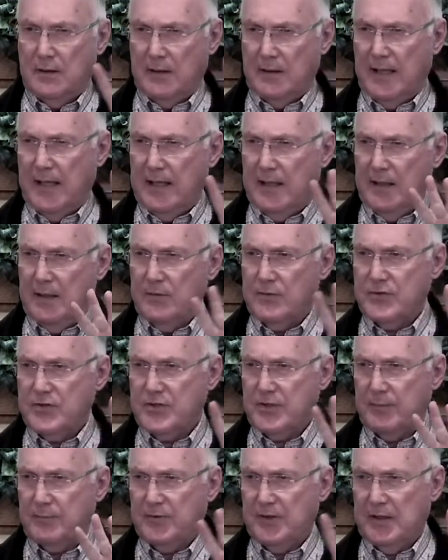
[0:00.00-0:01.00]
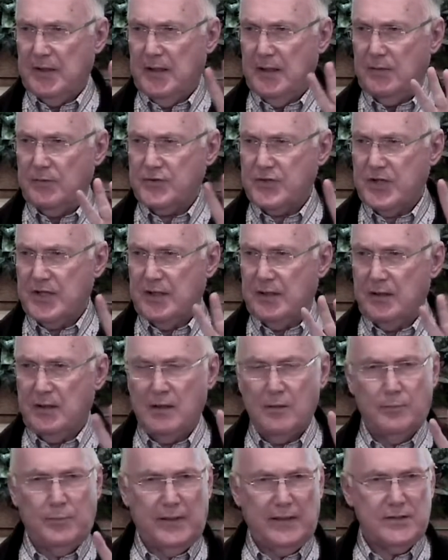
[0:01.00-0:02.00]
And that enters something else into
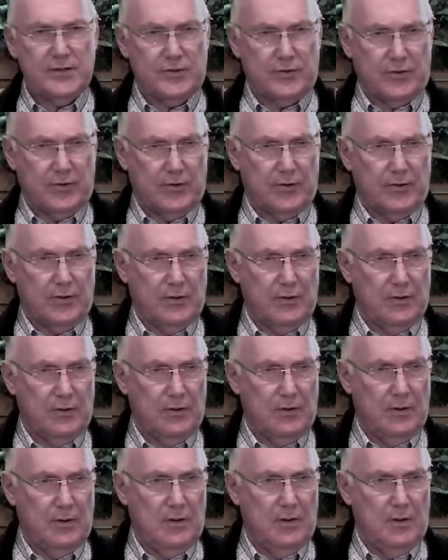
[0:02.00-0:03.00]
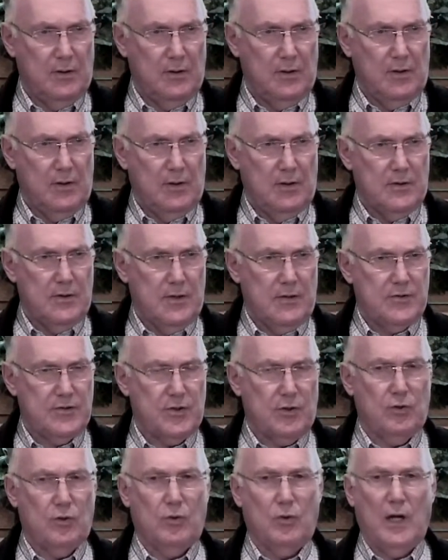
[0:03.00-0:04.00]
the picture.
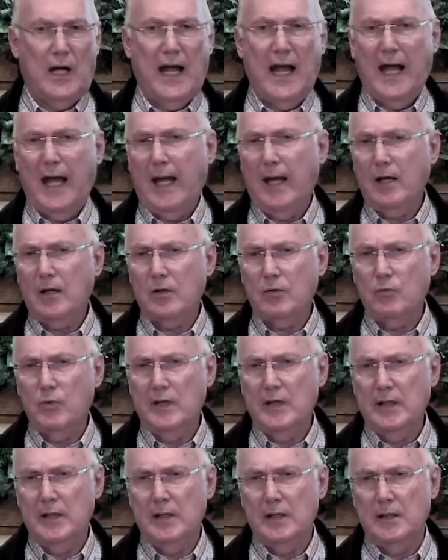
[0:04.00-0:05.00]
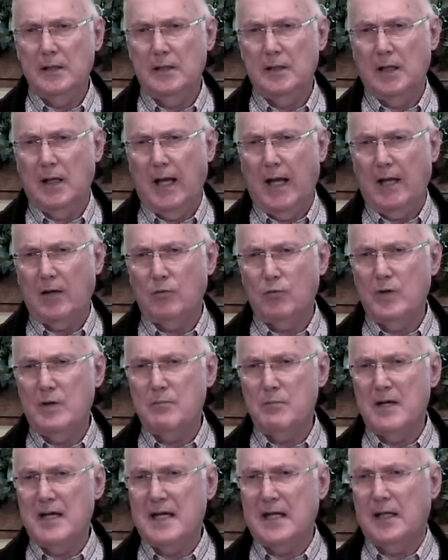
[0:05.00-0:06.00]
So how do we how do we
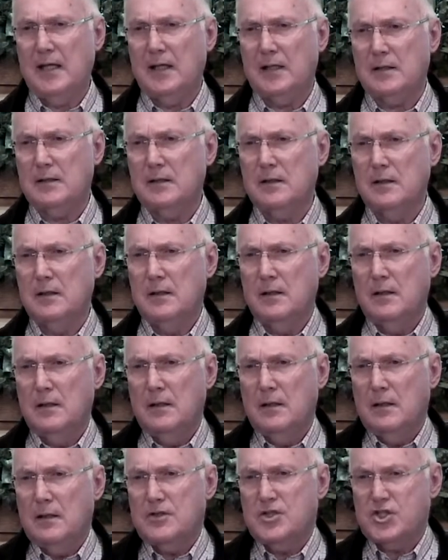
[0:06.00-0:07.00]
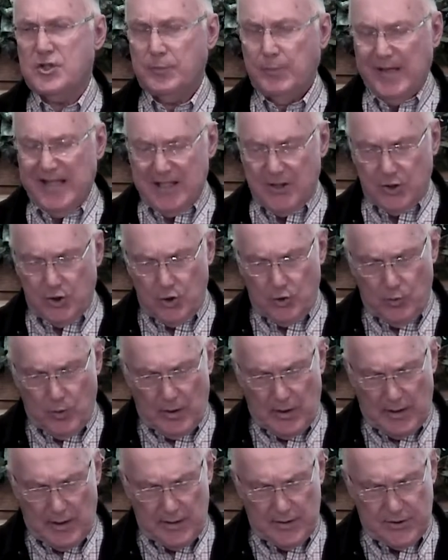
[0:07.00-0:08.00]
make it speak
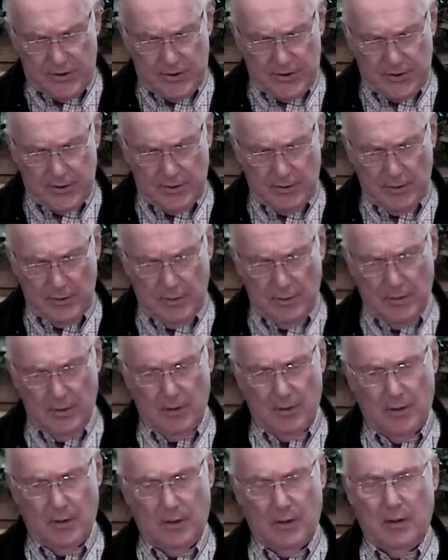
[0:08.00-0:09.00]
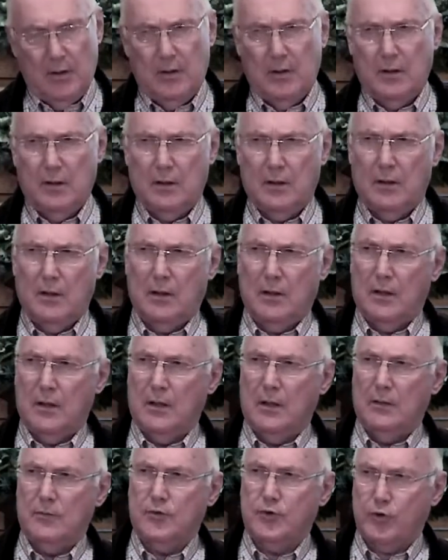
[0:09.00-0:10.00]
to us
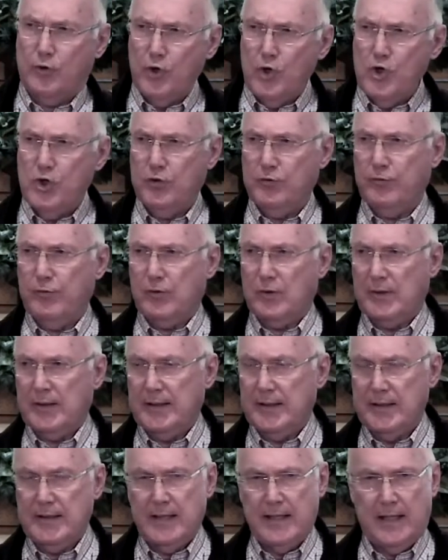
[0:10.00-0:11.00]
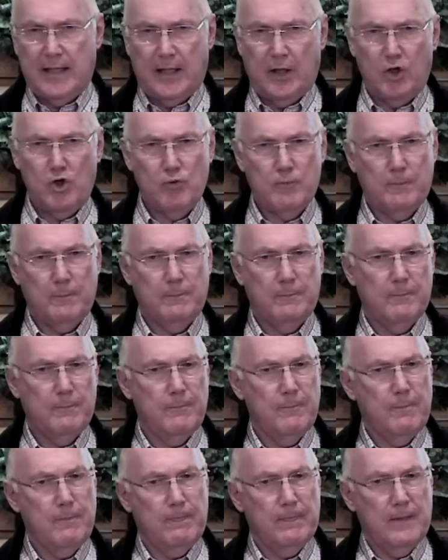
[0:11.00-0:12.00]
uh, truthfully then
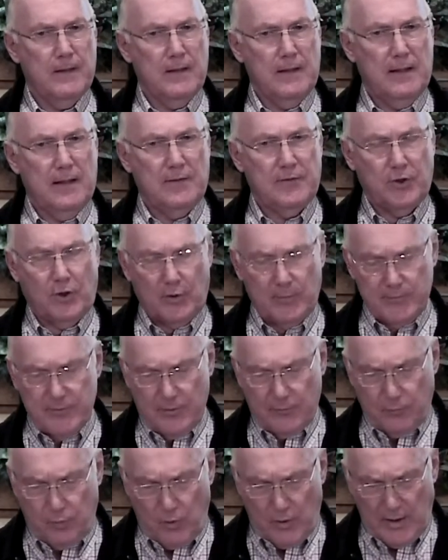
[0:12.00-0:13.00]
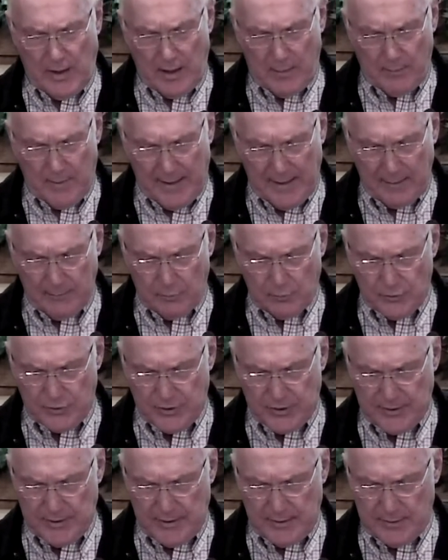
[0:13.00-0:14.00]
in terms of what our Bible
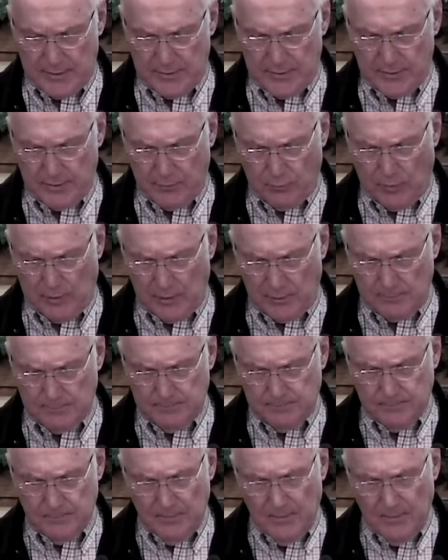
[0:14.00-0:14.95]
says? Well,